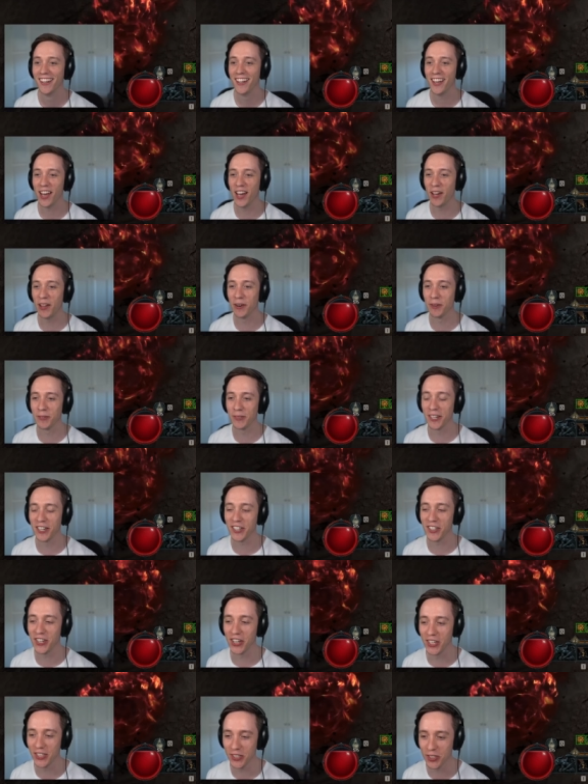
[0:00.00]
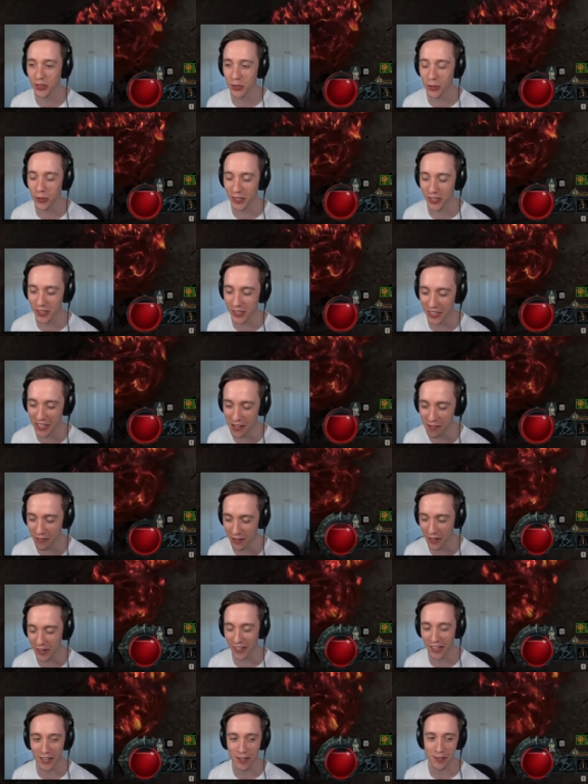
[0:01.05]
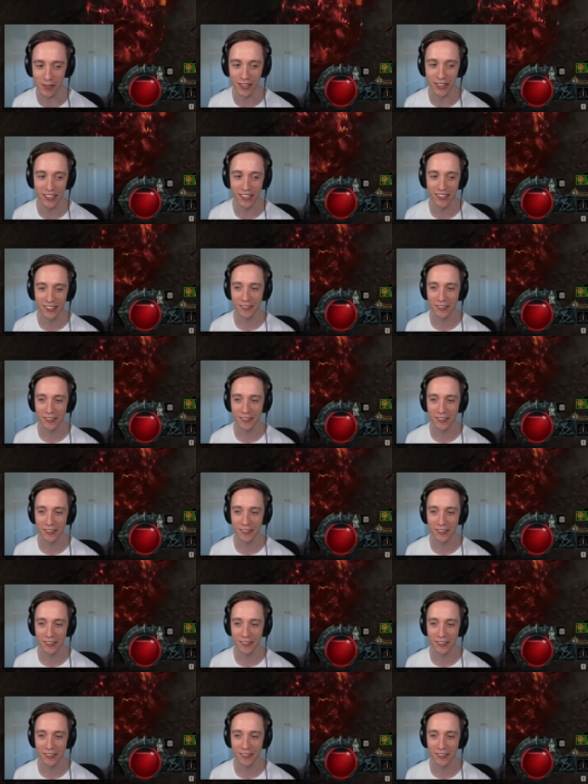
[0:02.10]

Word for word: Elden Ring does sort itself out that way.